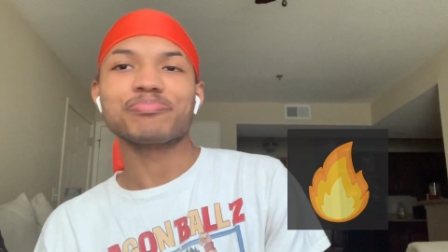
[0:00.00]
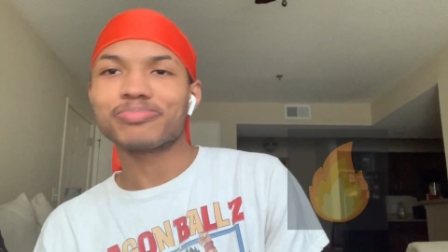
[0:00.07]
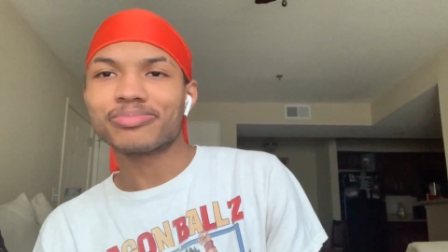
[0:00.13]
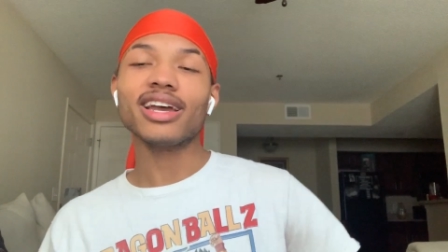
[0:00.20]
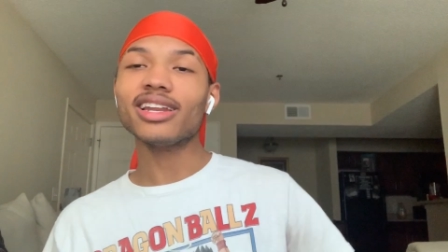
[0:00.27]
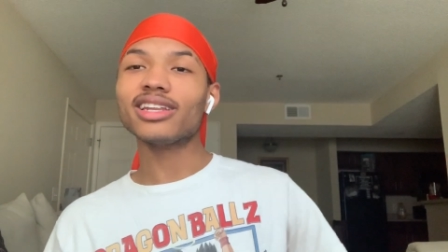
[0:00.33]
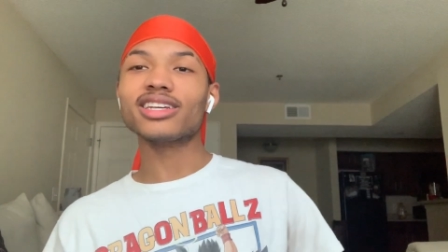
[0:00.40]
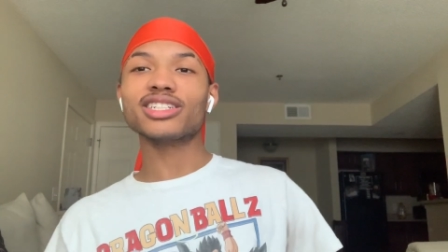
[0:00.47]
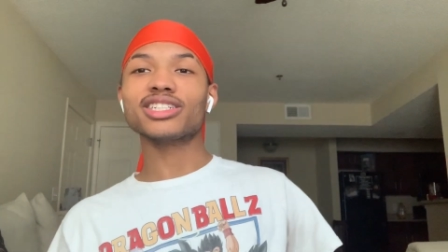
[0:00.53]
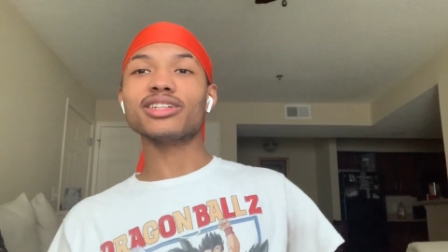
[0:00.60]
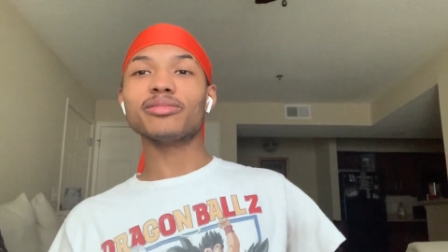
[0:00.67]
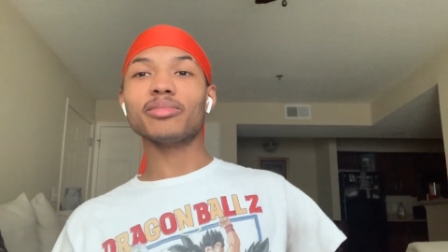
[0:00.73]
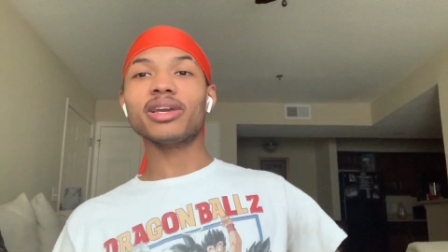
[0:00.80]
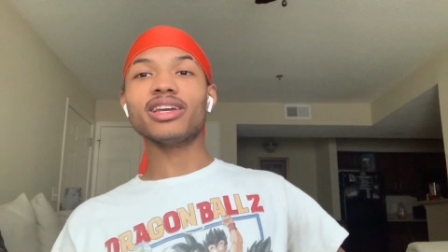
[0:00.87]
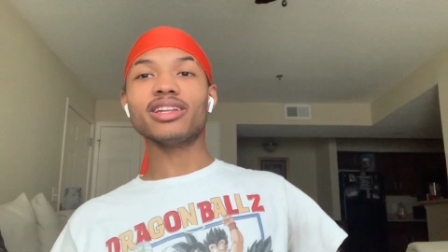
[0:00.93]
That nigga should
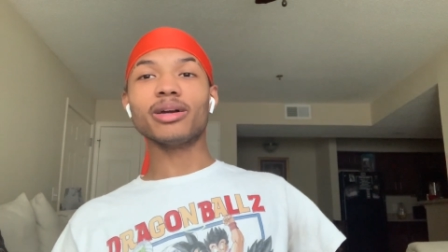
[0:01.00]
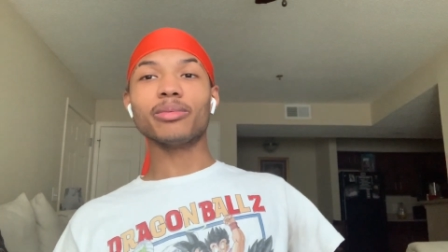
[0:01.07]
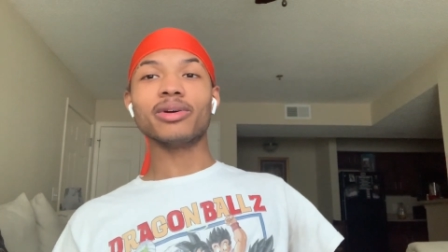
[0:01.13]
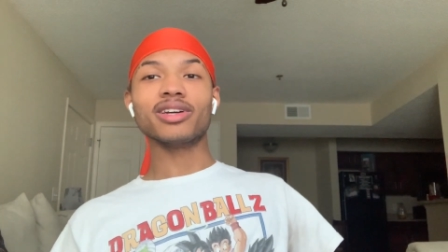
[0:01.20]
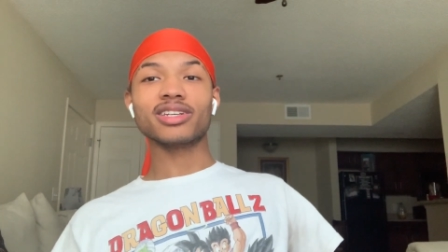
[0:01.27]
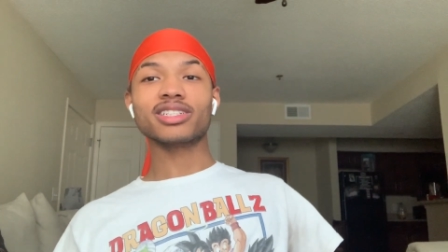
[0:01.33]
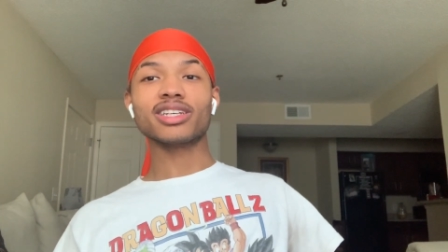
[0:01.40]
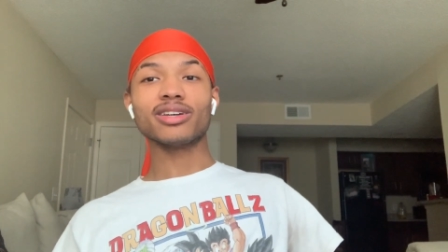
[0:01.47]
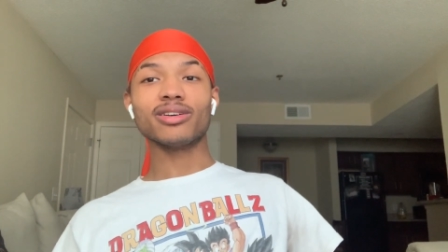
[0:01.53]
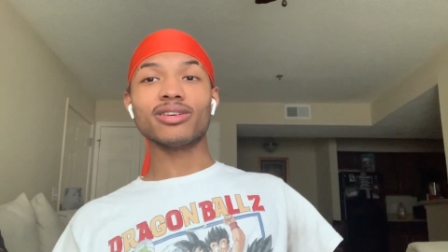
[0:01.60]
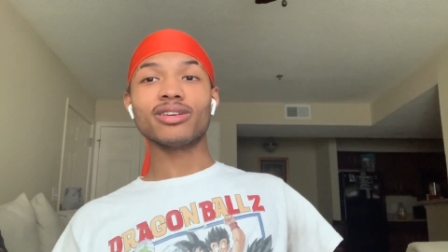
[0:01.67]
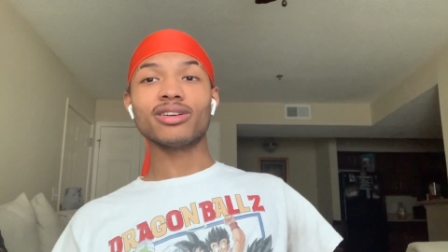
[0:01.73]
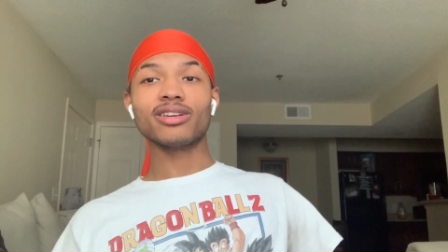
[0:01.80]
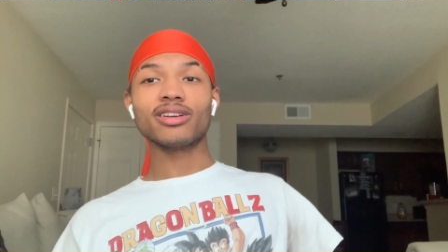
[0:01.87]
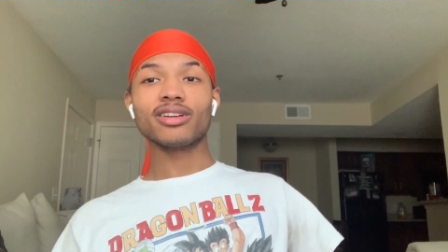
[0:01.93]
have made double XL.
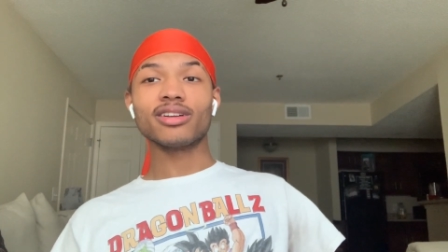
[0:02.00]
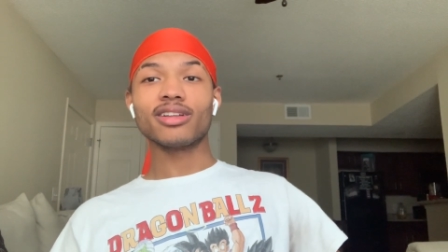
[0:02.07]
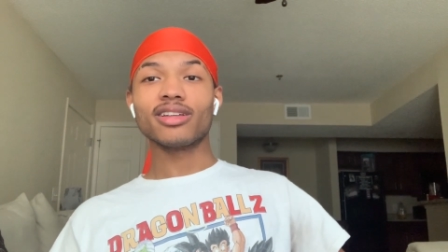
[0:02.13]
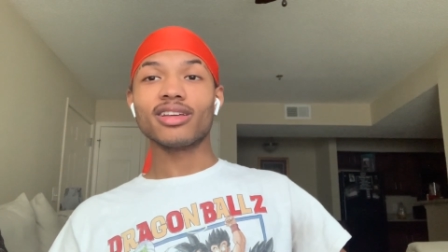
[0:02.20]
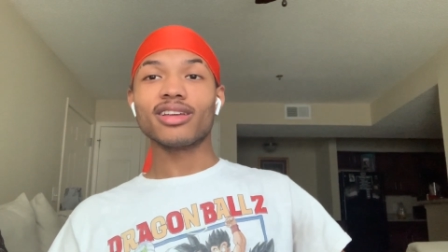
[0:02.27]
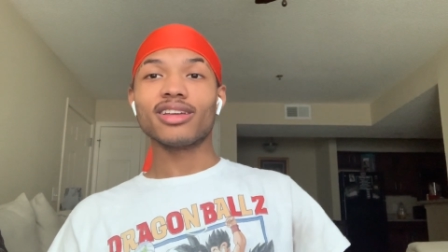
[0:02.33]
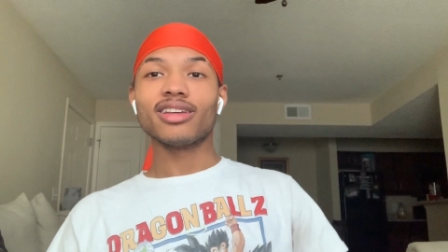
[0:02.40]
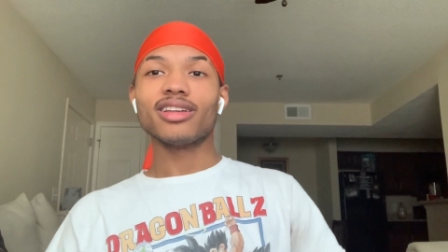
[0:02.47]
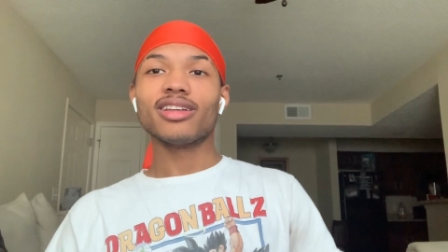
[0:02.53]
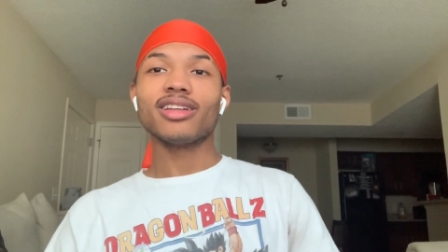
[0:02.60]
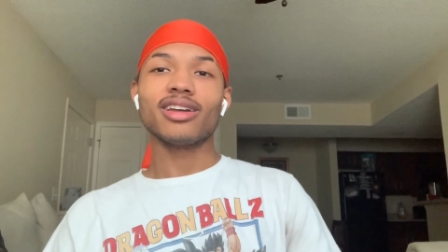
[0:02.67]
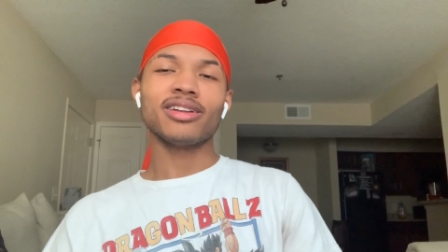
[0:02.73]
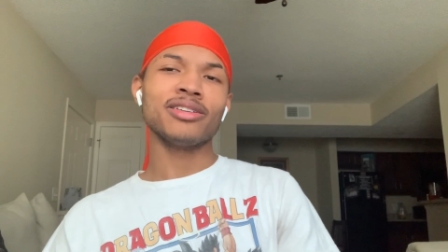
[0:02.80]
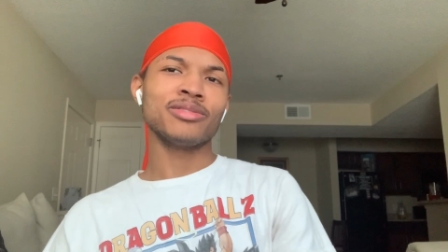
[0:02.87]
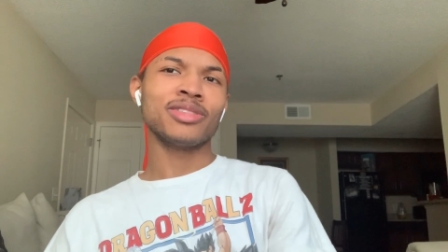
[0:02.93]

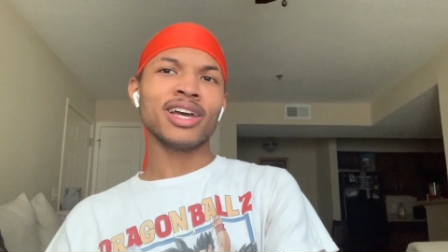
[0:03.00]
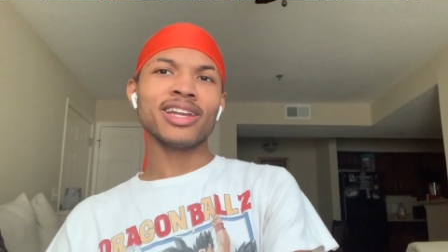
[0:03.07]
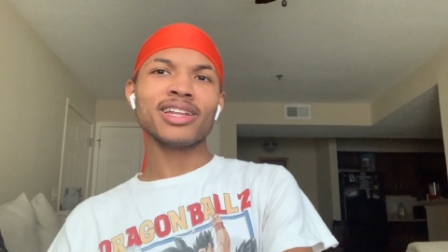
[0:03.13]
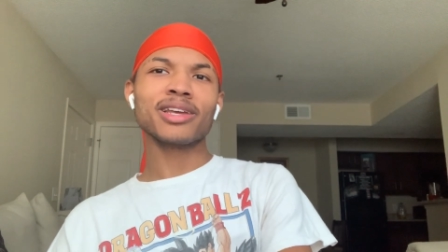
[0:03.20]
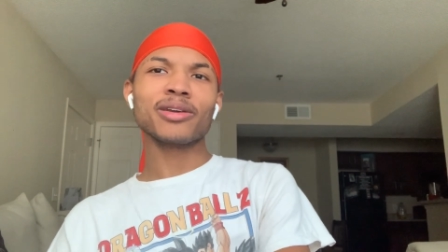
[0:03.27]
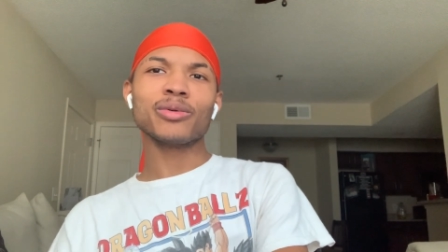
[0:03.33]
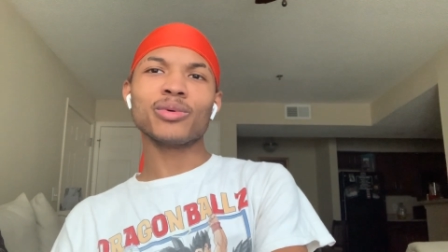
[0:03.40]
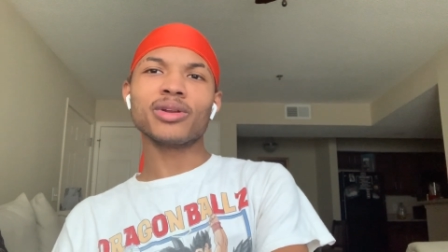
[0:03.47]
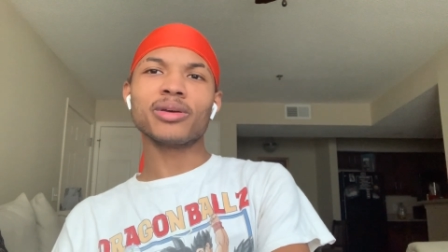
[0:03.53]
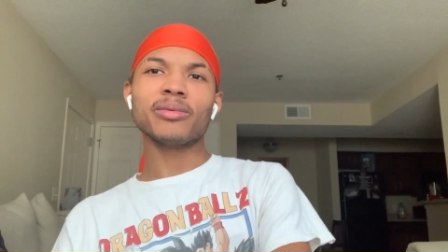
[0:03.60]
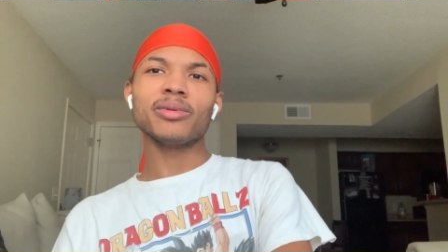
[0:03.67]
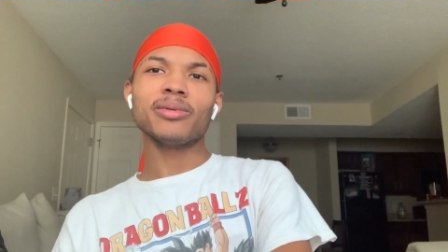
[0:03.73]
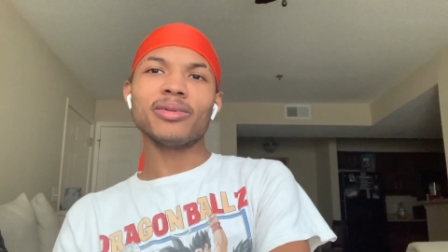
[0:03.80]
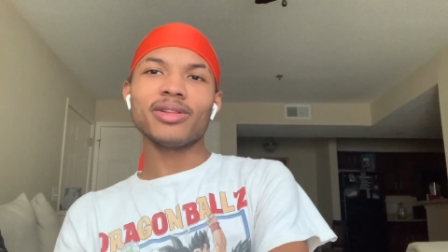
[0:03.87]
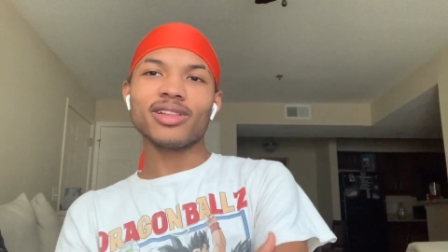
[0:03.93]
If that nigga would have